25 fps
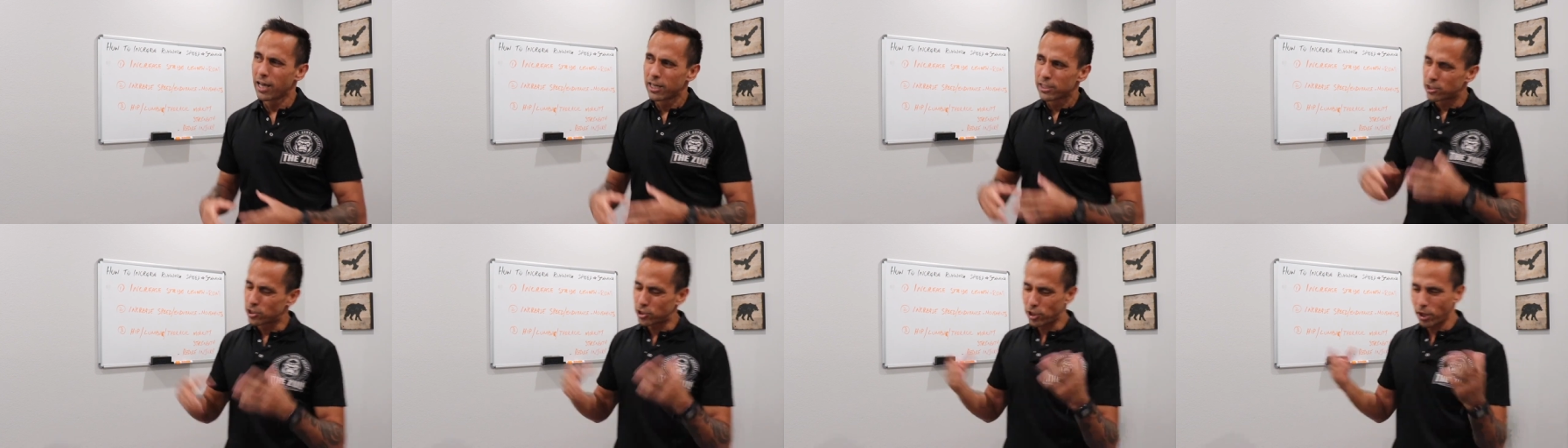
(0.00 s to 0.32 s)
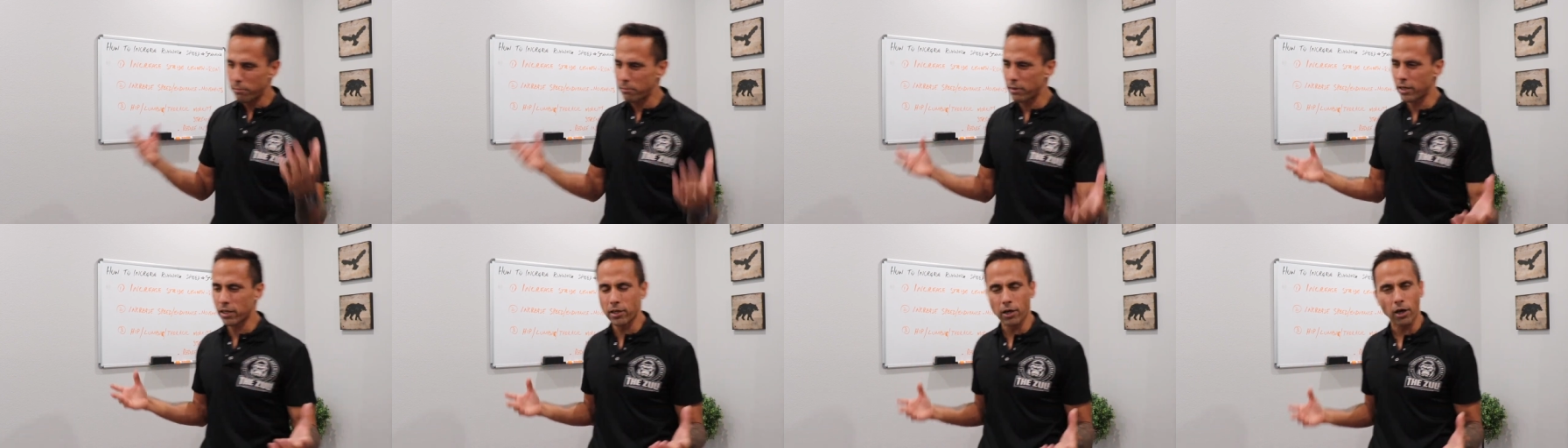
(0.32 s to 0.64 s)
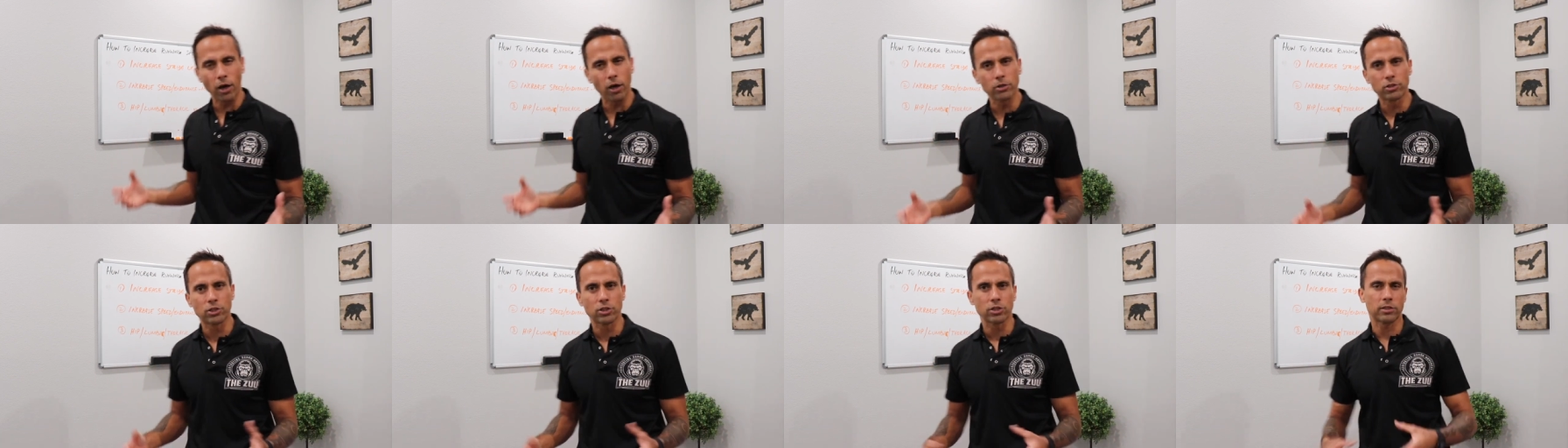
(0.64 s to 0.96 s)
So many
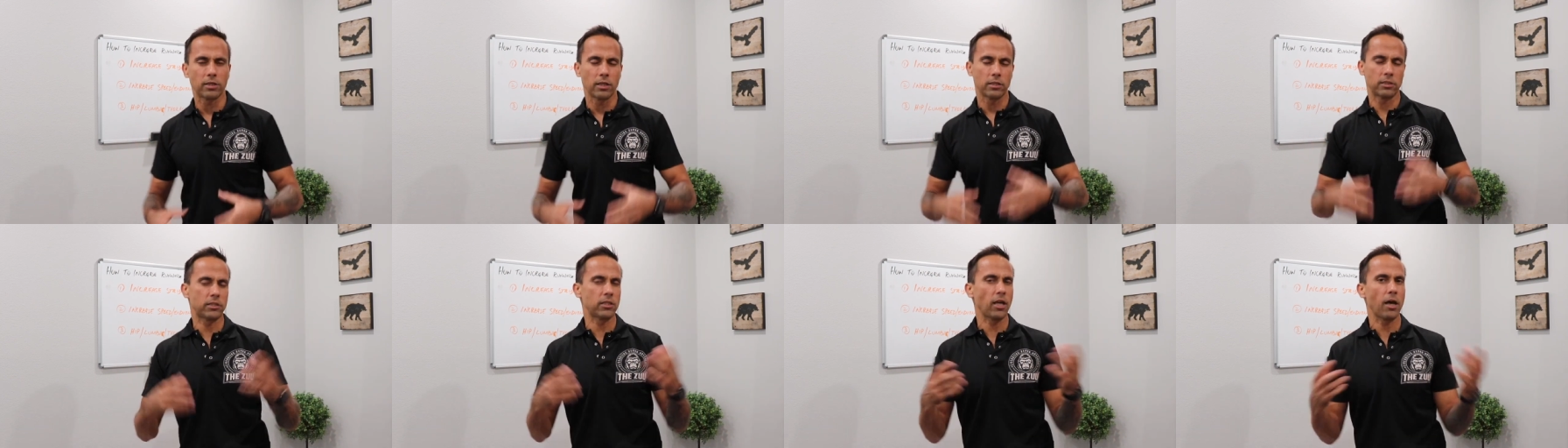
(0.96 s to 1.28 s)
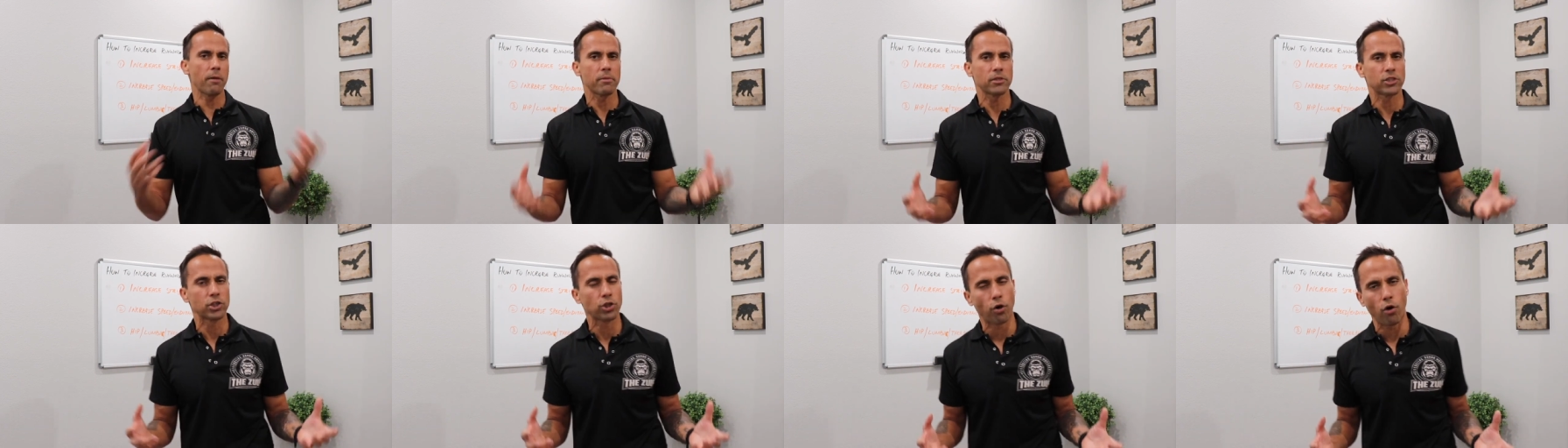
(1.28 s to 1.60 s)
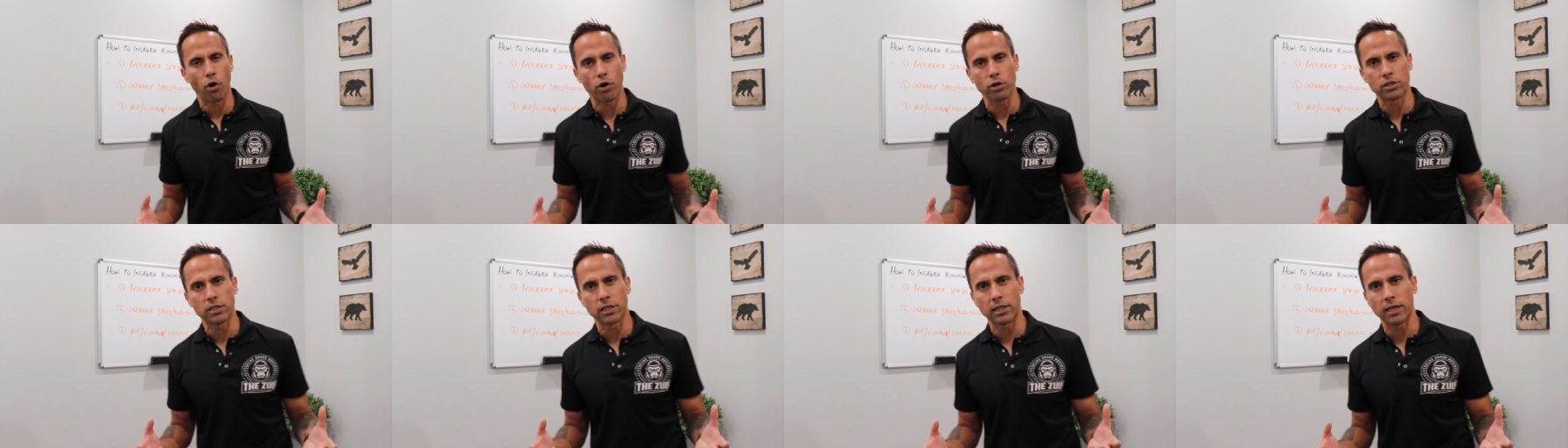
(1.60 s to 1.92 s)
coaches, there's so much
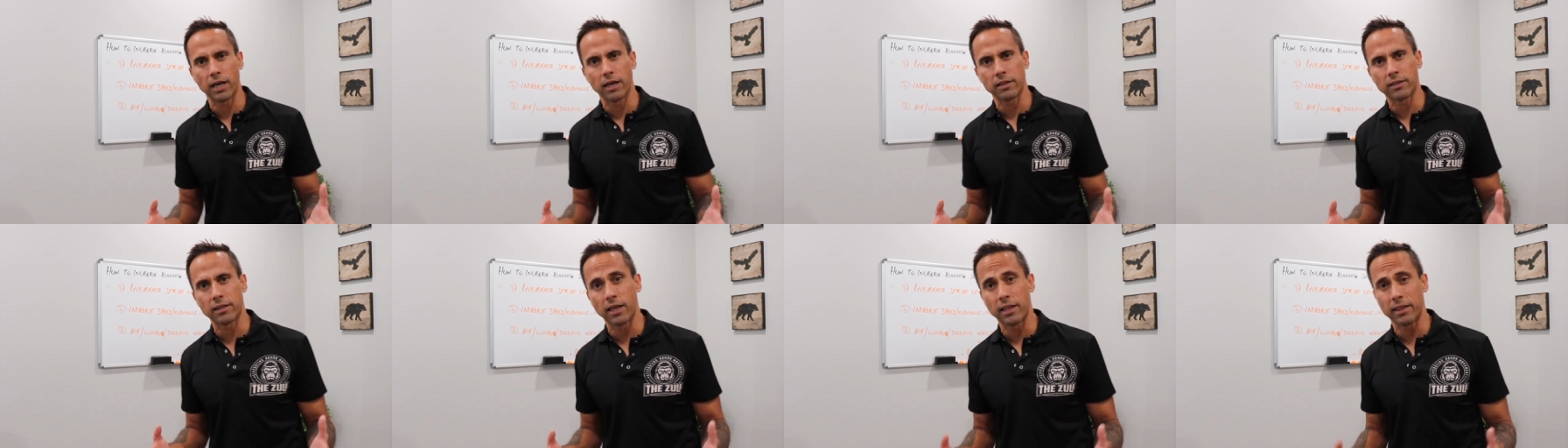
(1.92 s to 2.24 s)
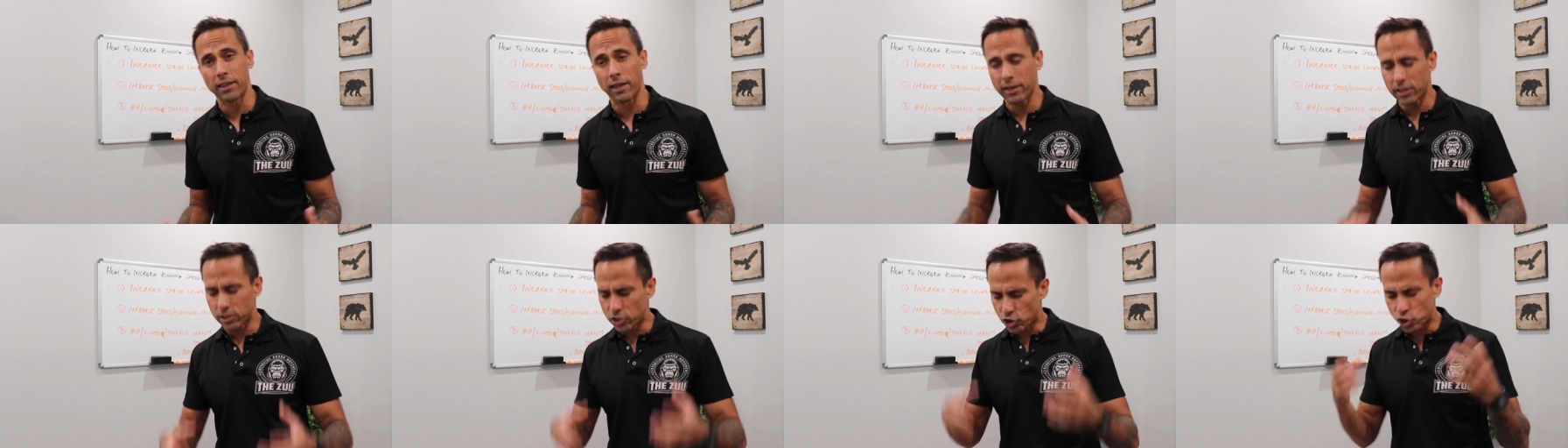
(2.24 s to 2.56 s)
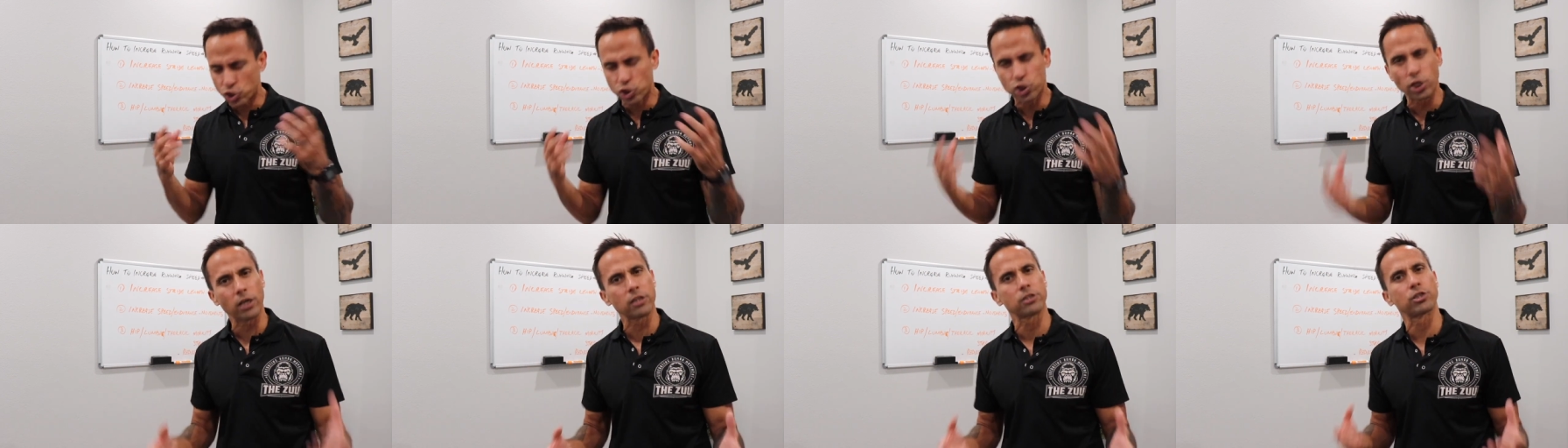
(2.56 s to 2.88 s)
content out there that is
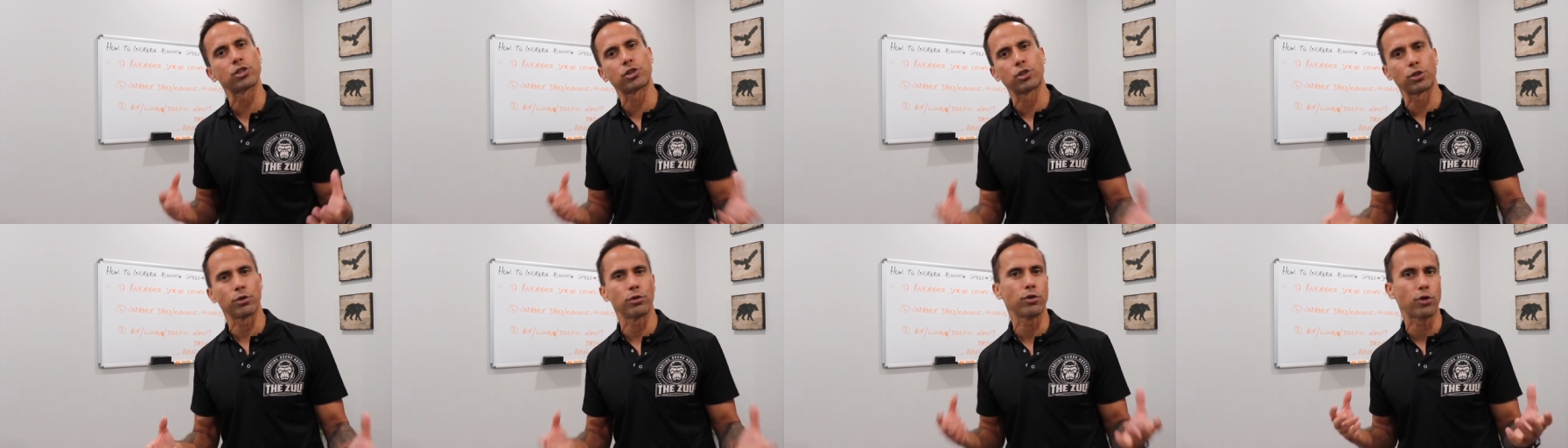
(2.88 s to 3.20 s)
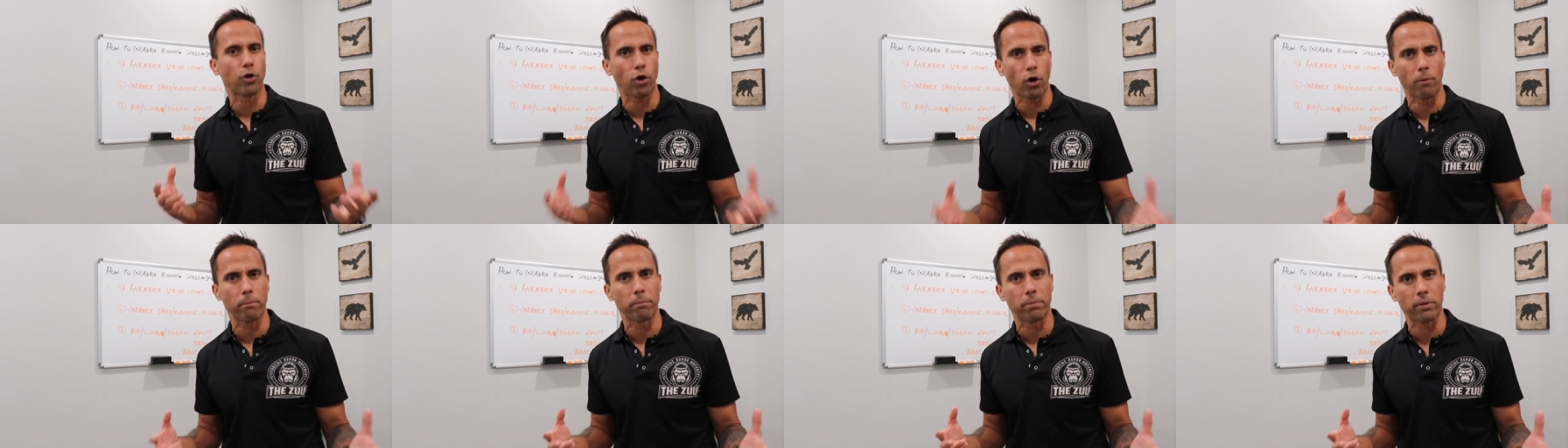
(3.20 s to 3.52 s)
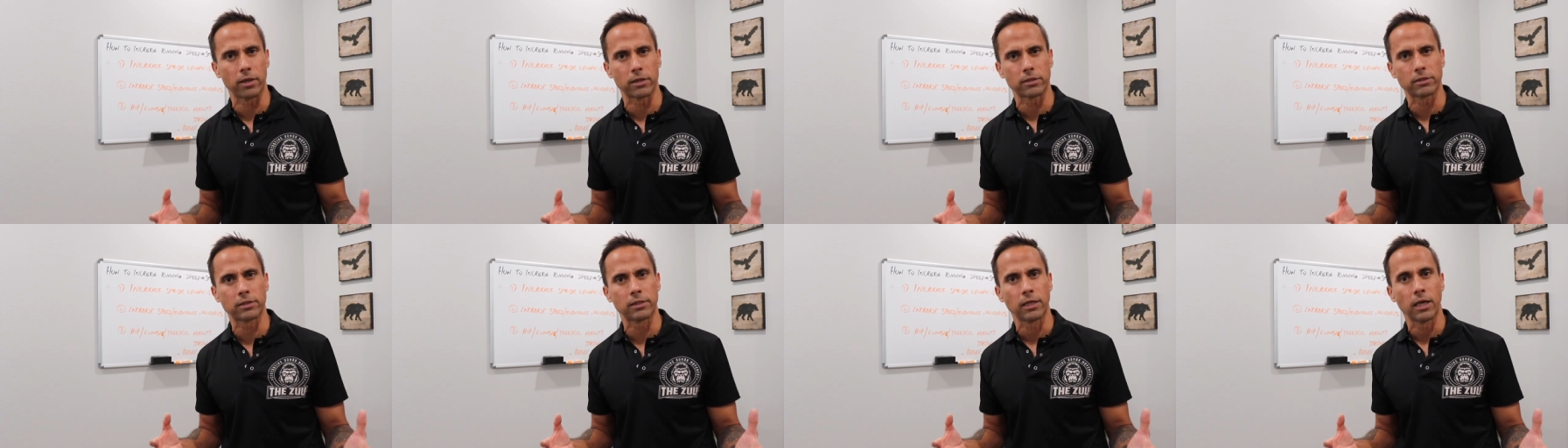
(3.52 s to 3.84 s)
just too
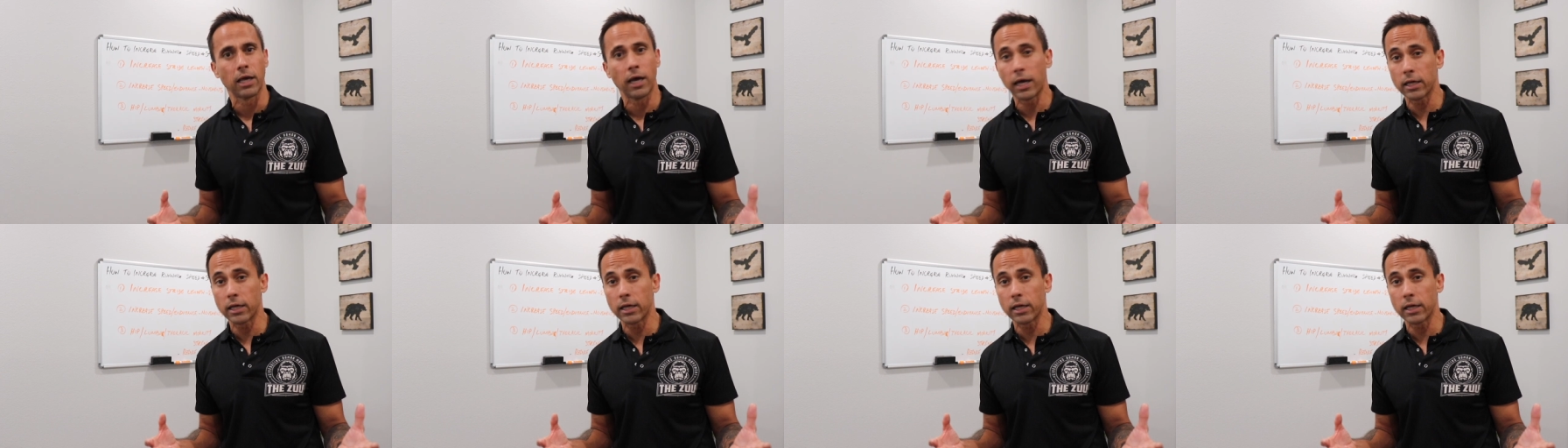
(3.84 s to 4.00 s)
complex.